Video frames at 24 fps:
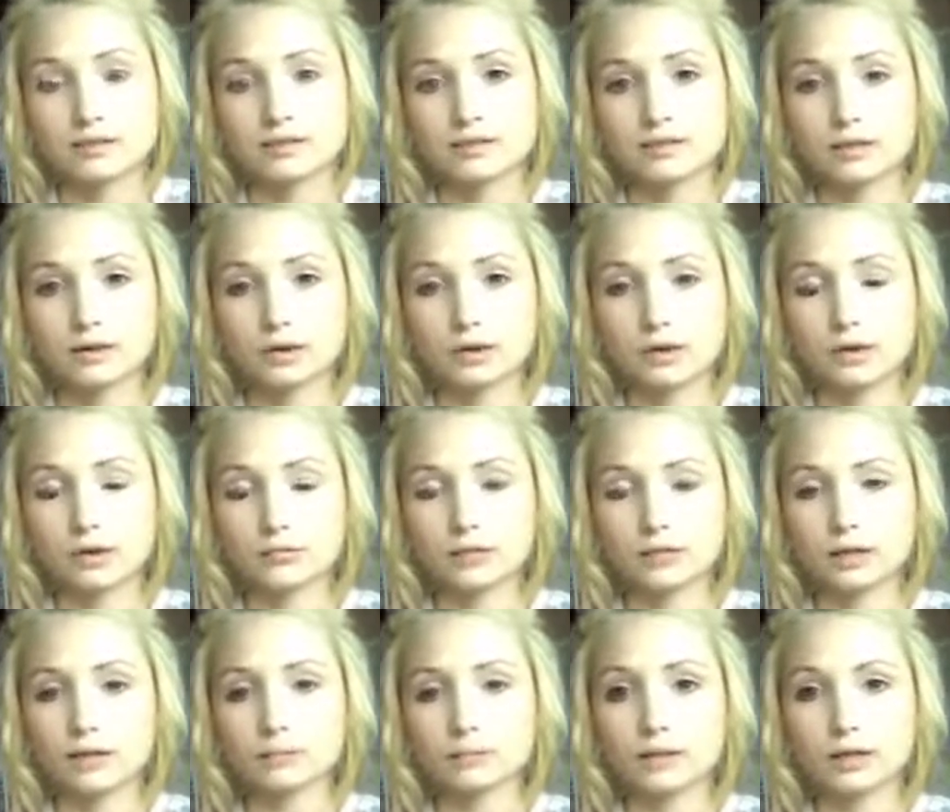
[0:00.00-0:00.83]
they're not
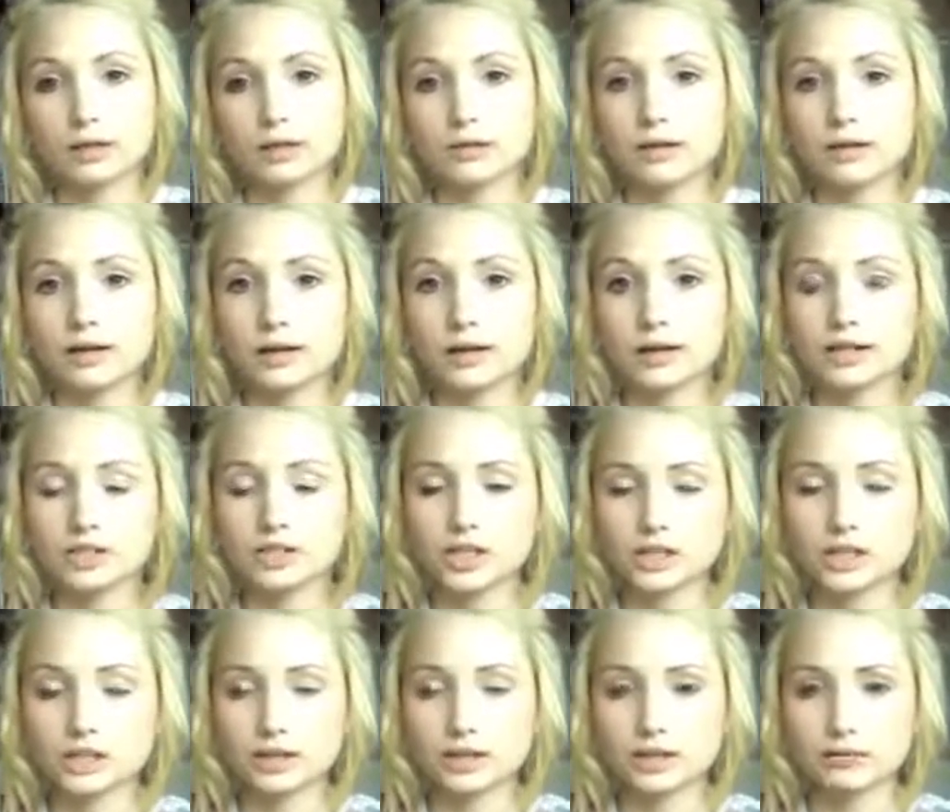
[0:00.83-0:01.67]
available on the
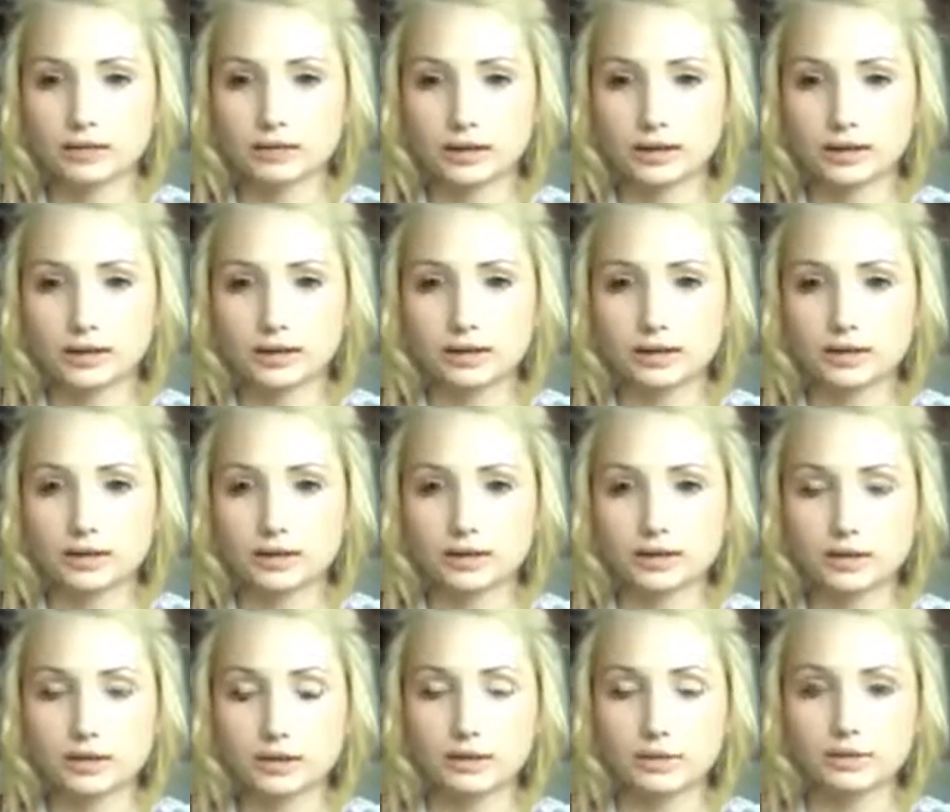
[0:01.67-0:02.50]
NHS over here,
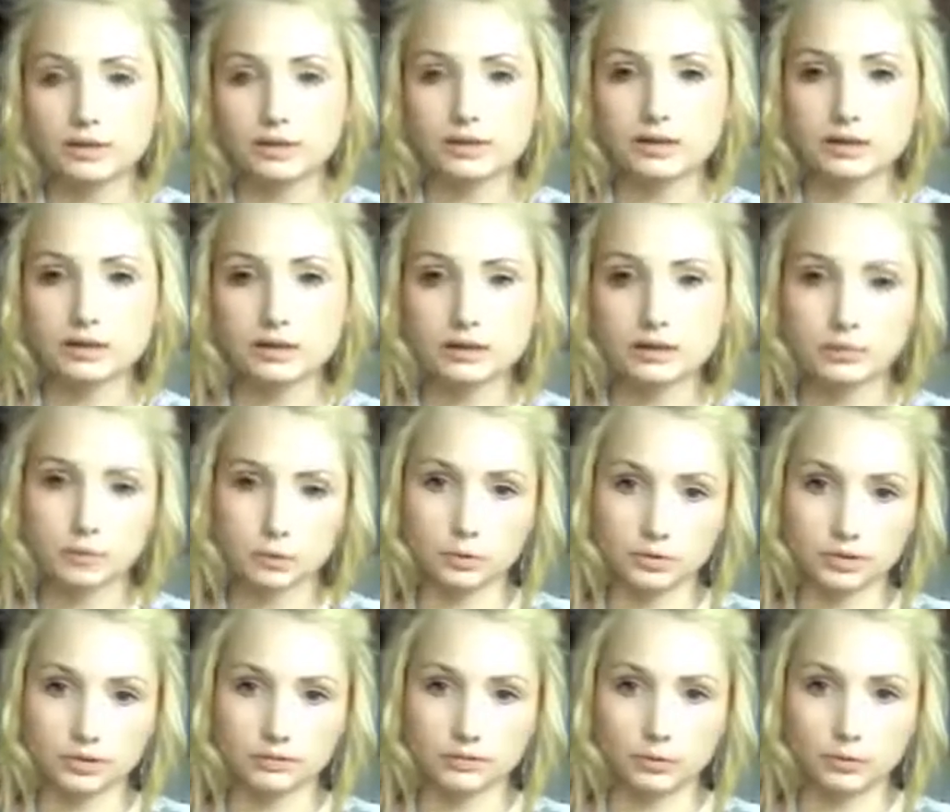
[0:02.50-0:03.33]
so it's slightly more
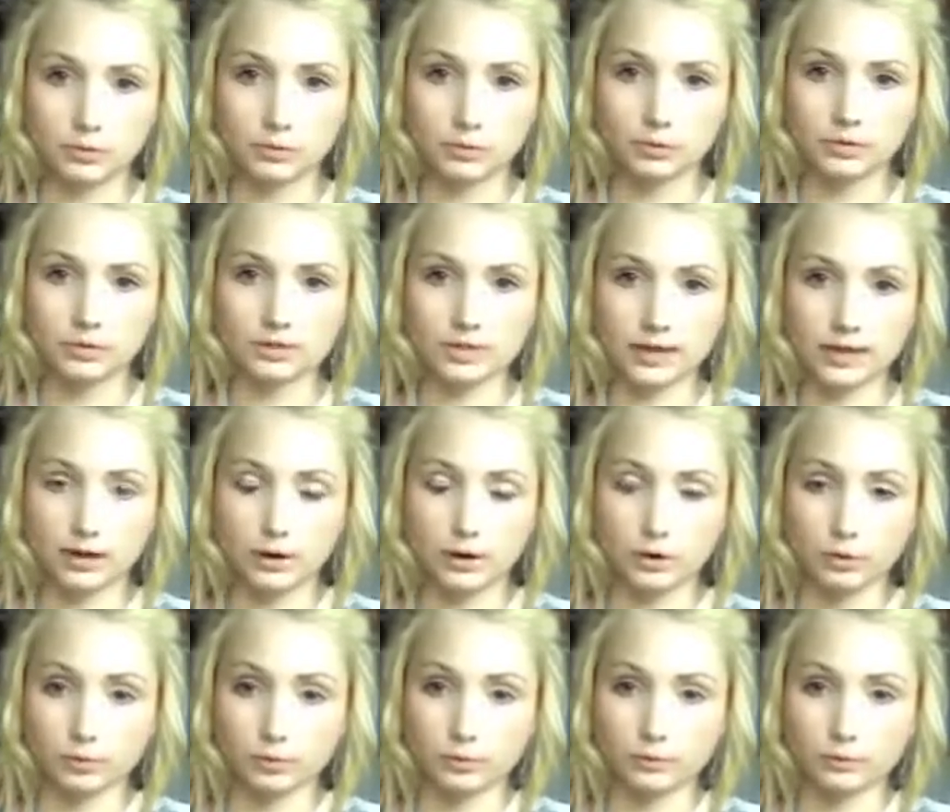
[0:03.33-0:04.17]
difficult to get
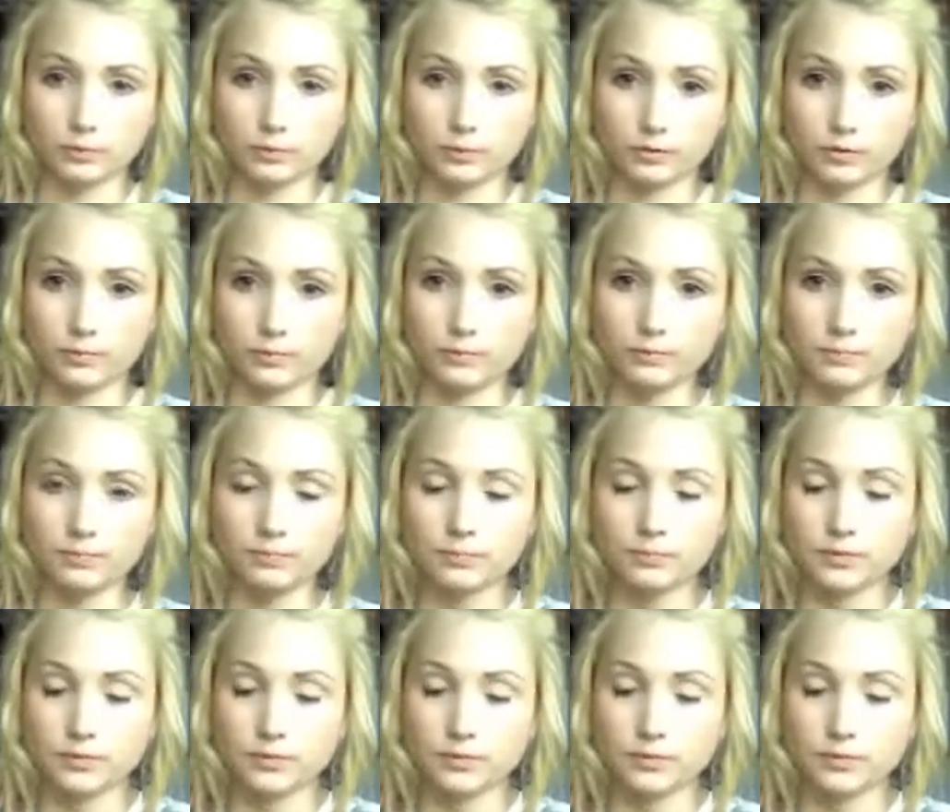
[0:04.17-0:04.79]
hold of them.